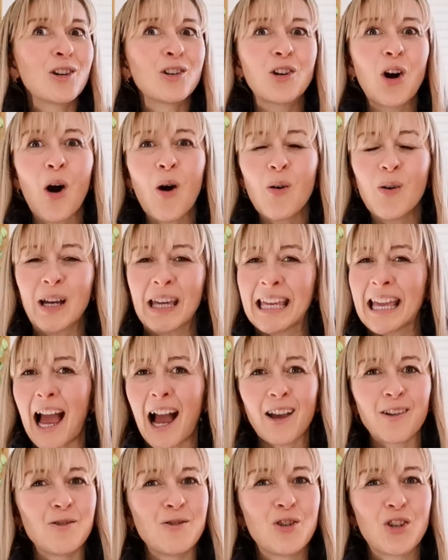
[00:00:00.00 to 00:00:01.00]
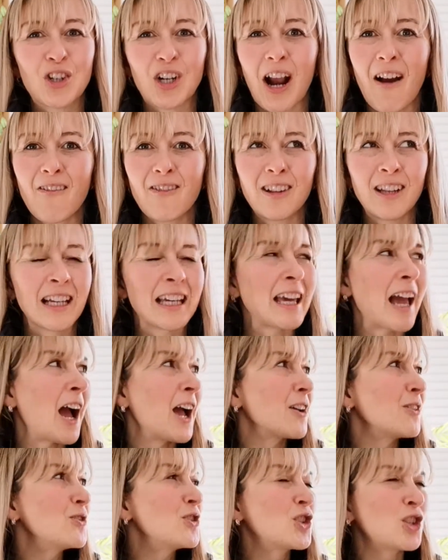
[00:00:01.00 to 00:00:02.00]
going, are you traveling,
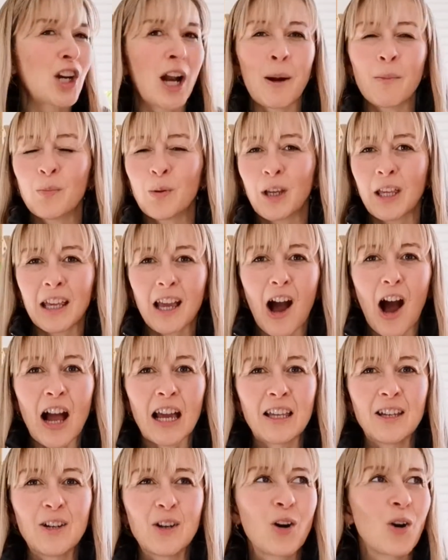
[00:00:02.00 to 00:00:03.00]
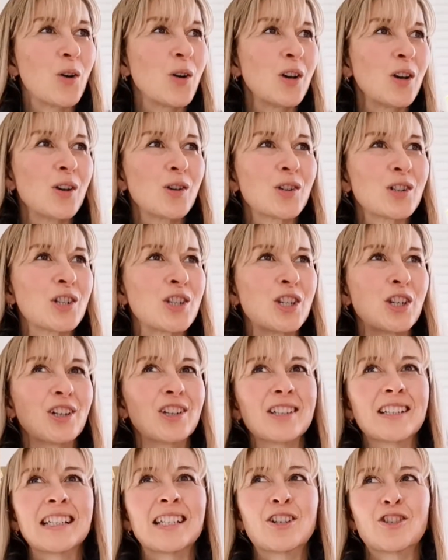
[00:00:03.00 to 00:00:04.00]
are you tramping, are you going on
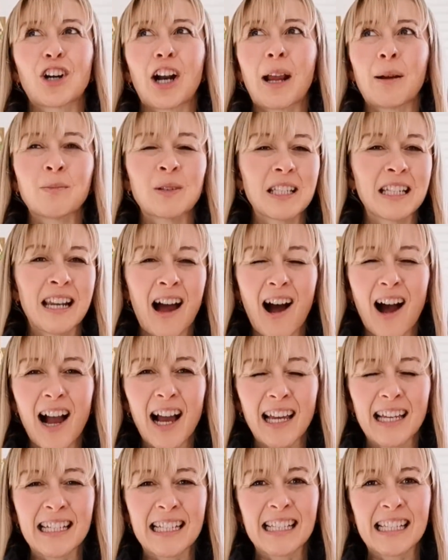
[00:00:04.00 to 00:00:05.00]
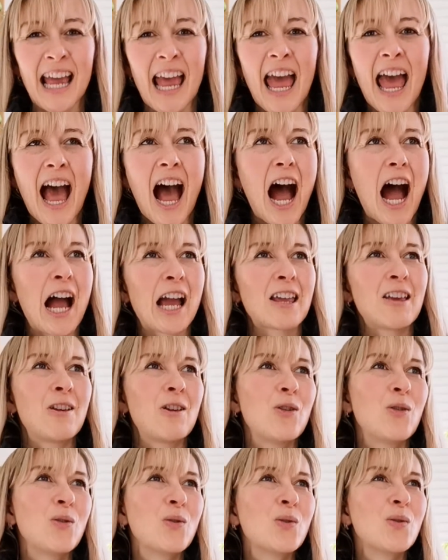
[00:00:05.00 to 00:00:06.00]
certain tramps and hikes, are
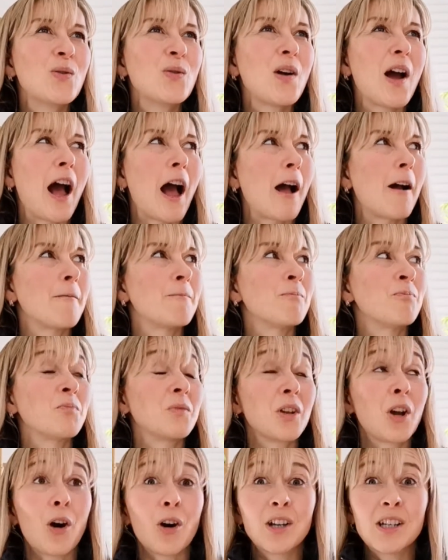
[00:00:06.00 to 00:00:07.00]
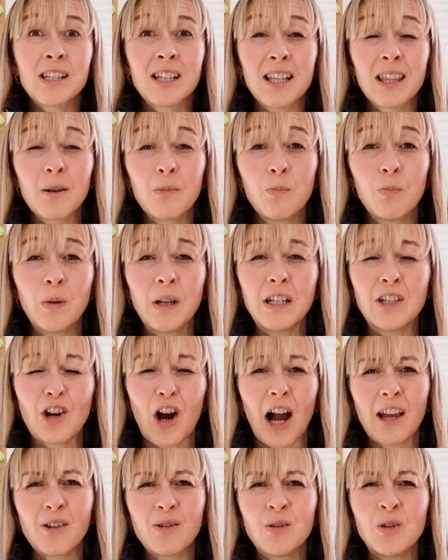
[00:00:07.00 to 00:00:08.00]
you going to the beach,
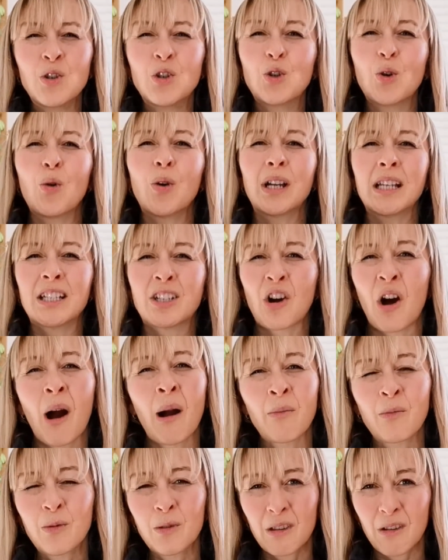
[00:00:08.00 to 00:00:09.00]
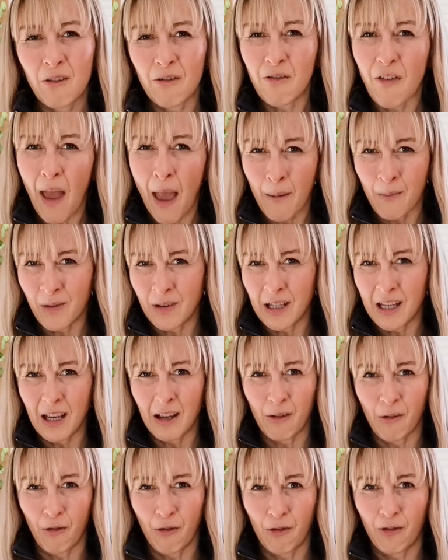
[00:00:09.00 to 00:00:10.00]
are you enjoying time with your family
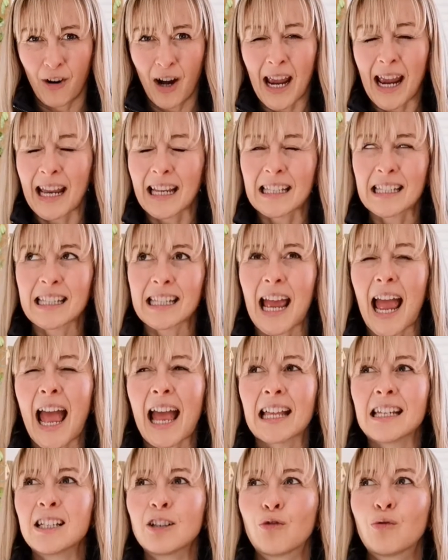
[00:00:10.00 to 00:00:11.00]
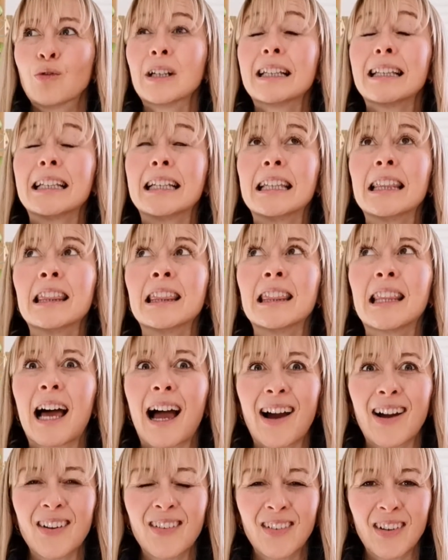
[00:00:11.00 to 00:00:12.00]
and friends and really
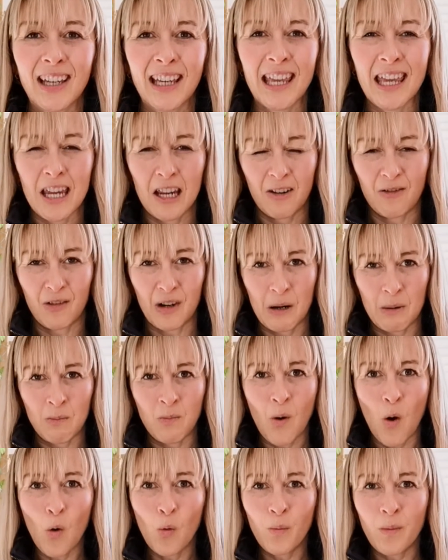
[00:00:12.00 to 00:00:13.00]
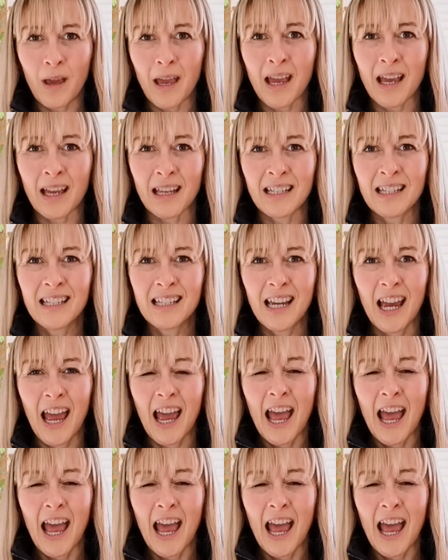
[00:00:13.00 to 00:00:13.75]
loving every moment?